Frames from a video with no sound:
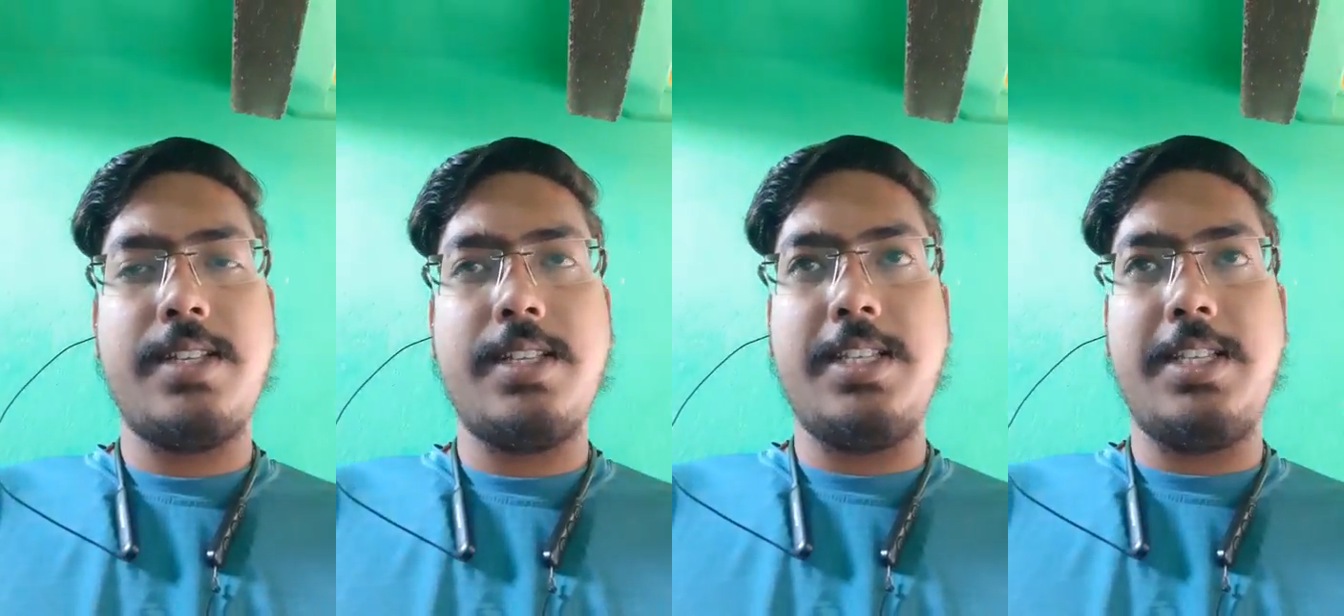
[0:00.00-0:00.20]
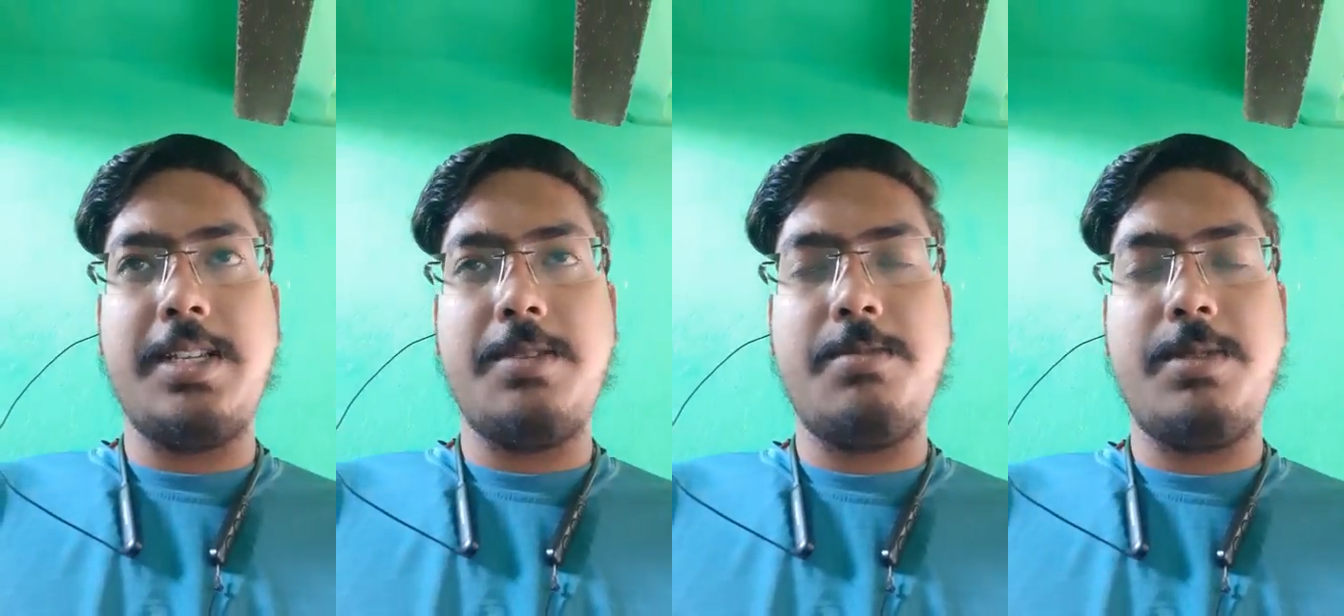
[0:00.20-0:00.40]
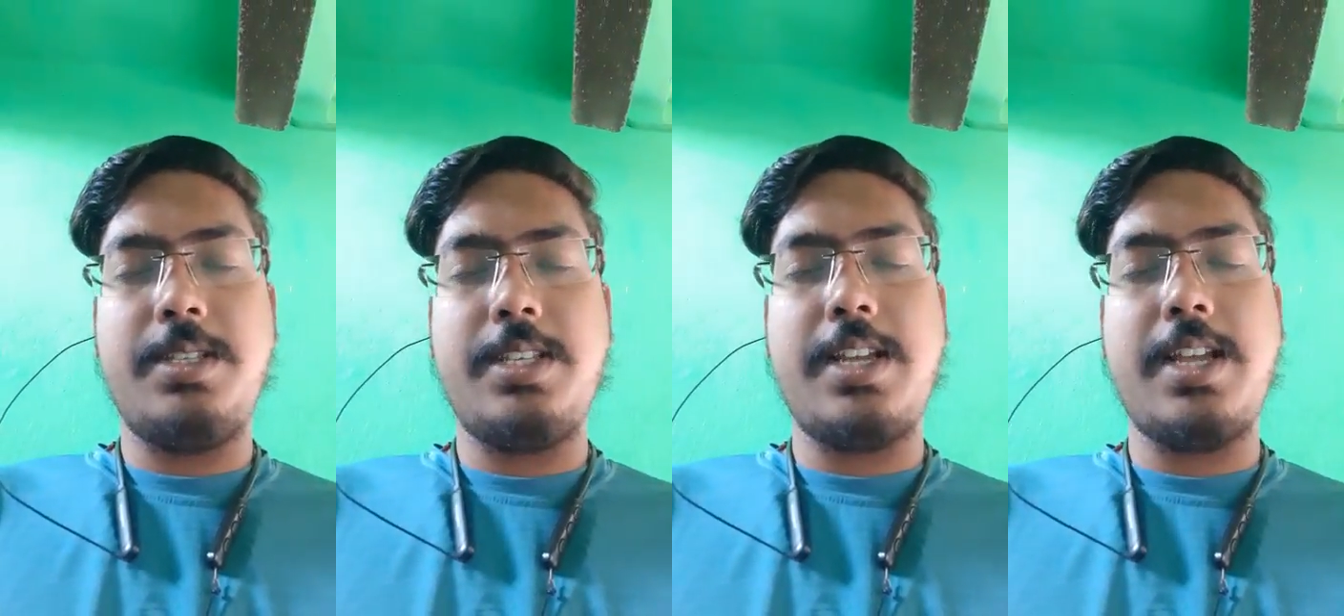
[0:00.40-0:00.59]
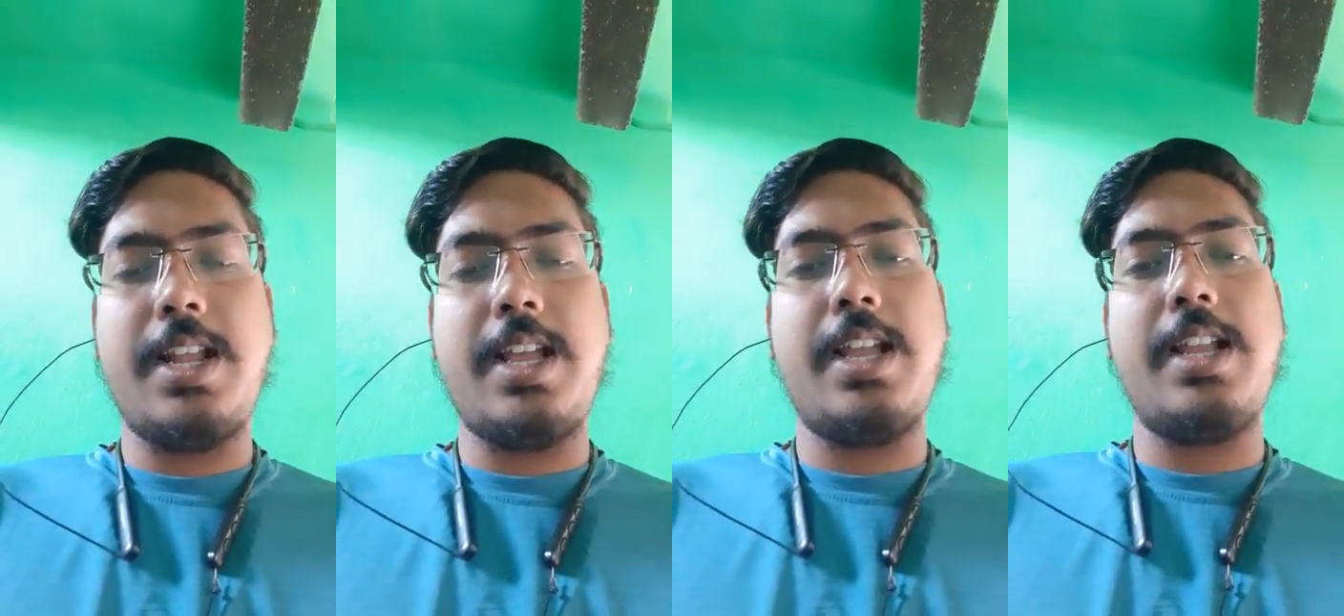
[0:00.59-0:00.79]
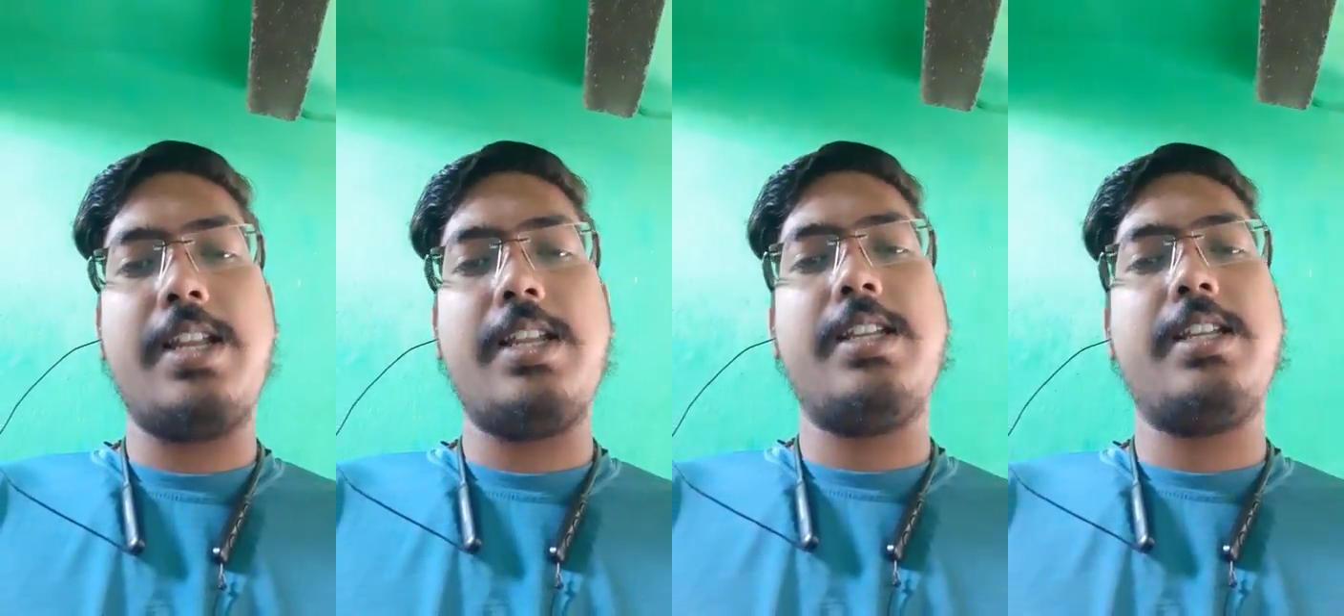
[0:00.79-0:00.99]
Jbsir
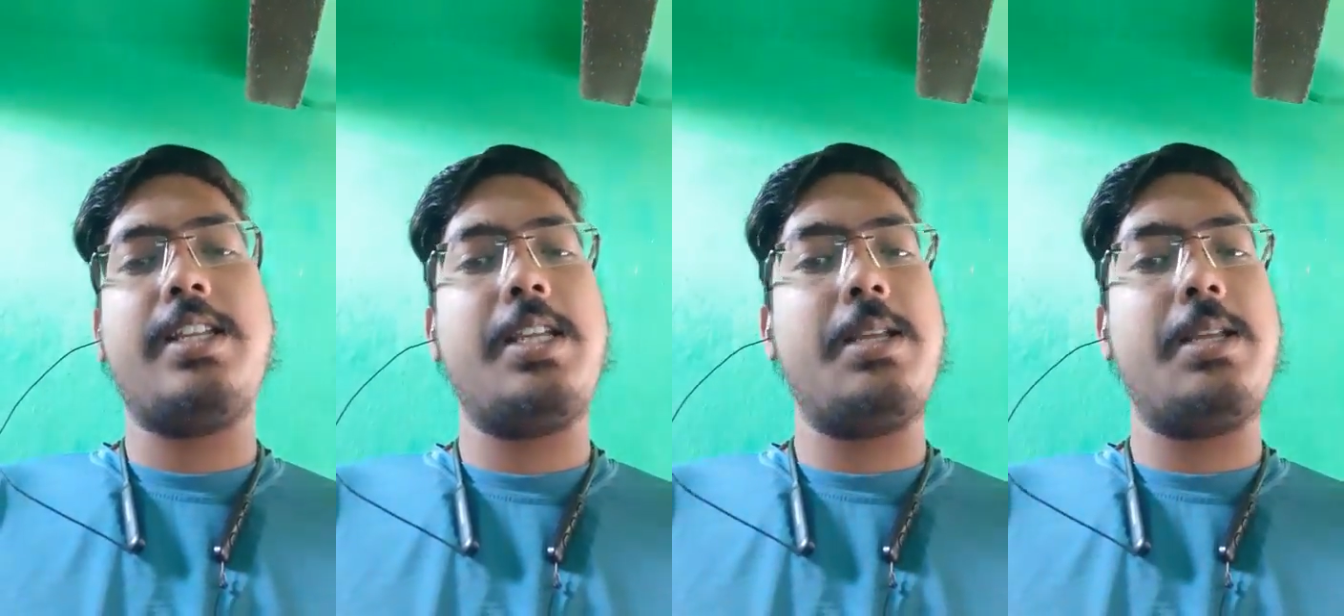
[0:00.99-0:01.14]
and